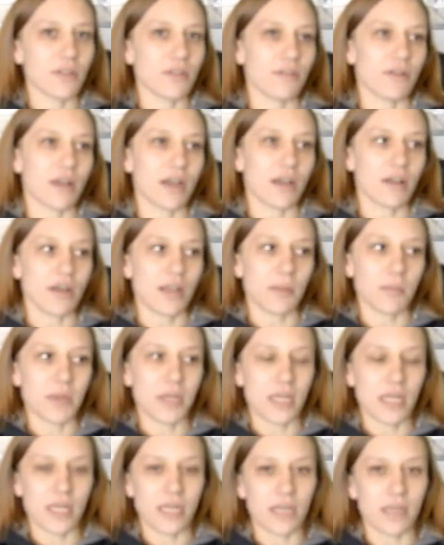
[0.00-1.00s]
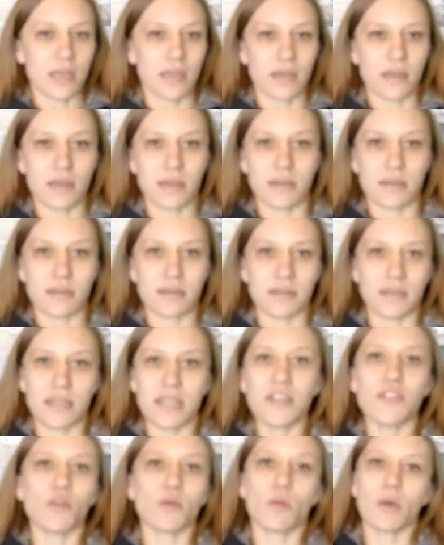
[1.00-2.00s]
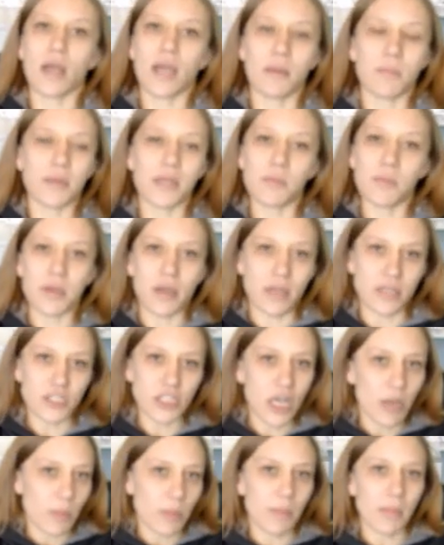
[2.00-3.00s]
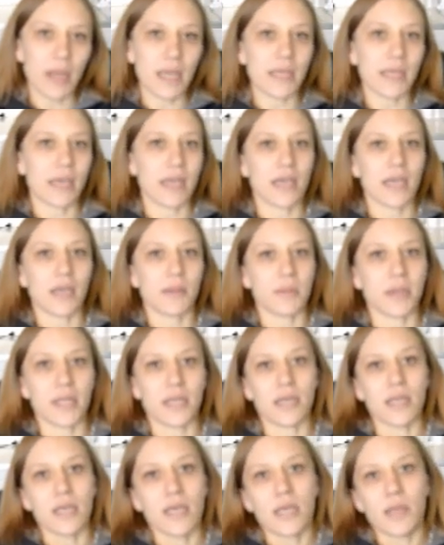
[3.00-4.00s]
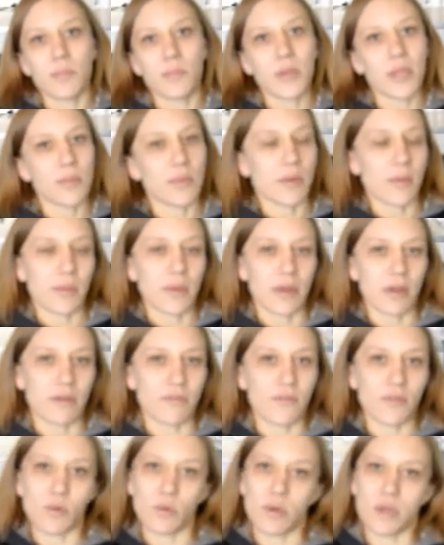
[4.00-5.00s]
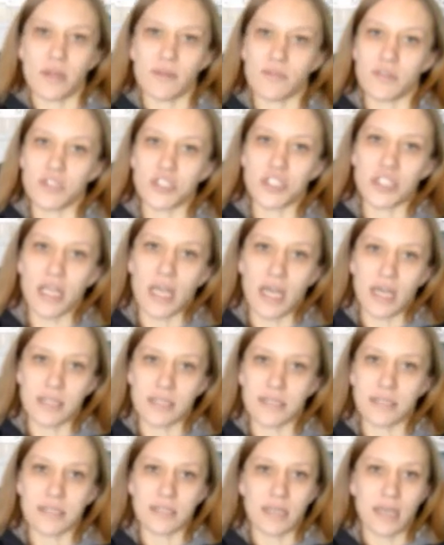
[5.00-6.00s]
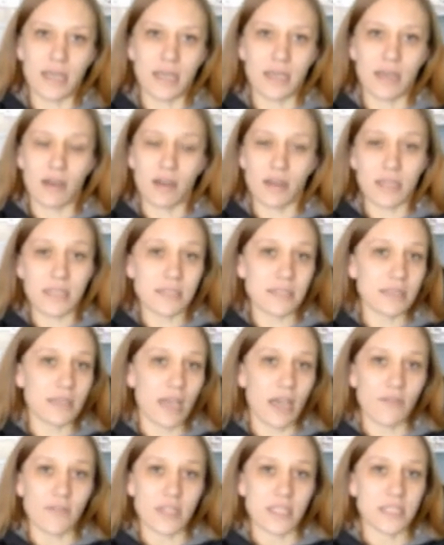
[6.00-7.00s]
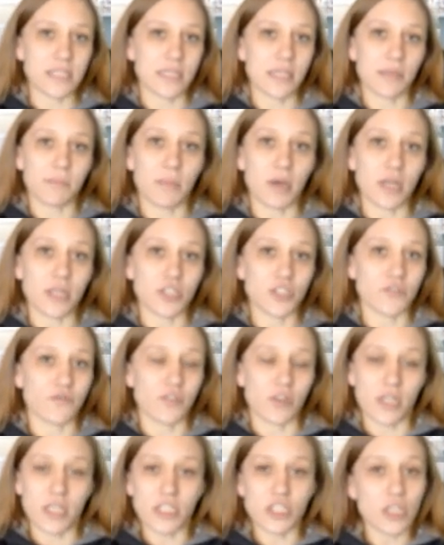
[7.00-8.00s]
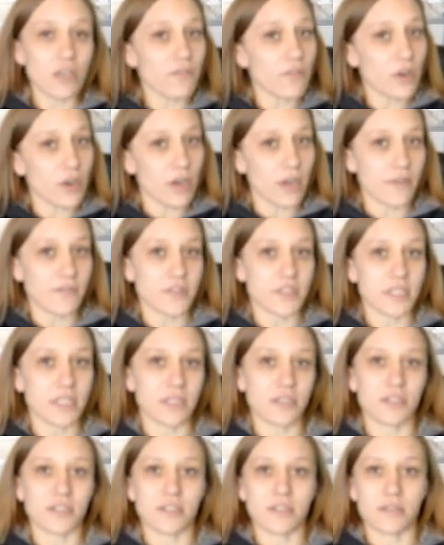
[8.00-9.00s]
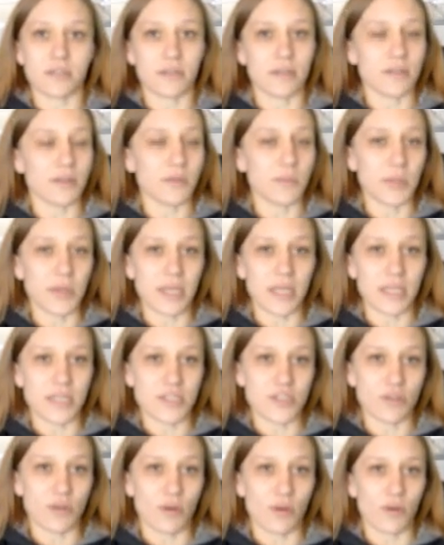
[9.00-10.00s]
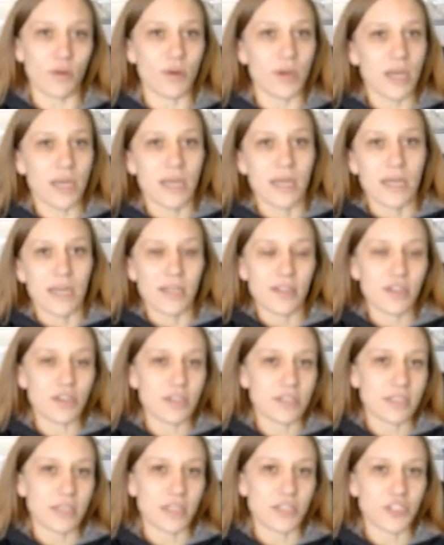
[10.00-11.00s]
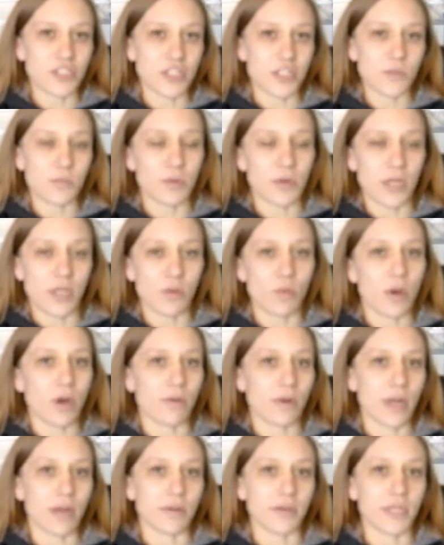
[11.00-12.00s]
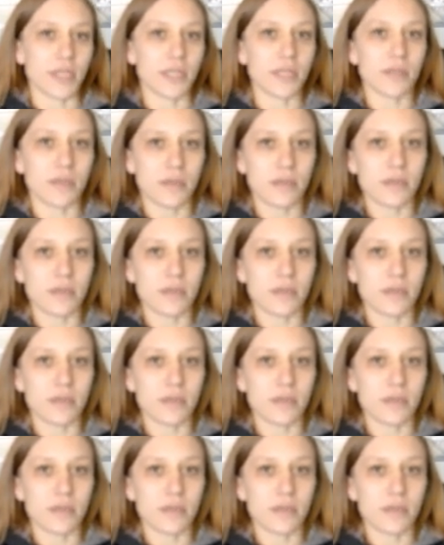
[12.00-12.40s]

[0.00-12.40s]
to the ground, I mean, either way, I'm going to be on top of my game and be prepared for whatever she has, because I honestly haven't seen much footage of her. I've seen just a little bit, so it looks like she's pretty well-rounded.